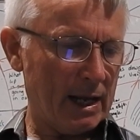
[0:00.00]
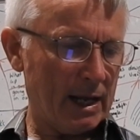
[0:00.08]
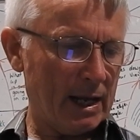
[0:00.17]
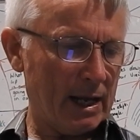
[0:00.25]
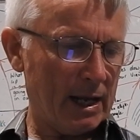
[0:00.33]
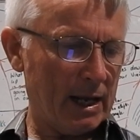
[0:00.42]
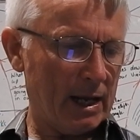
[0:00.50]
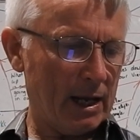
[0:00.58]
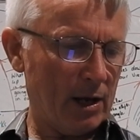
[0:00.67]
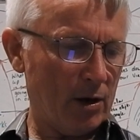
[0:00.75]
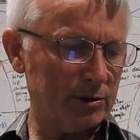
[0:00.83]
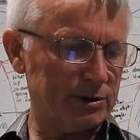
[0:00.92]

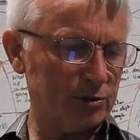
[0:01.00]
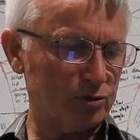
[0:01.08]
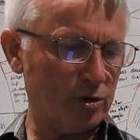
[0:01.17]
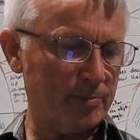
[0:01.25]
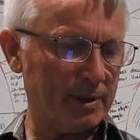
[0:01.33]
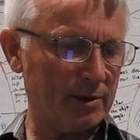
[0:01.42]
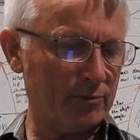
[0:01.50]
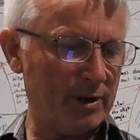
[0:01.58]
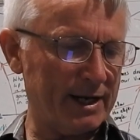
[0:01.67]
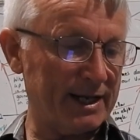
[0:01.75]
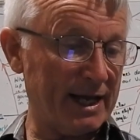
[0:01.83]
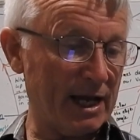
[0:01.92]
Isotropic
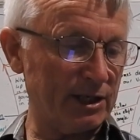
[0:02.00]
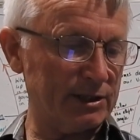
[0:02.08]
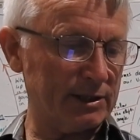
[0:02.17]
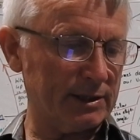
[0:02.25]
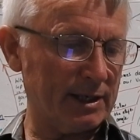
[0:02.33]
radiation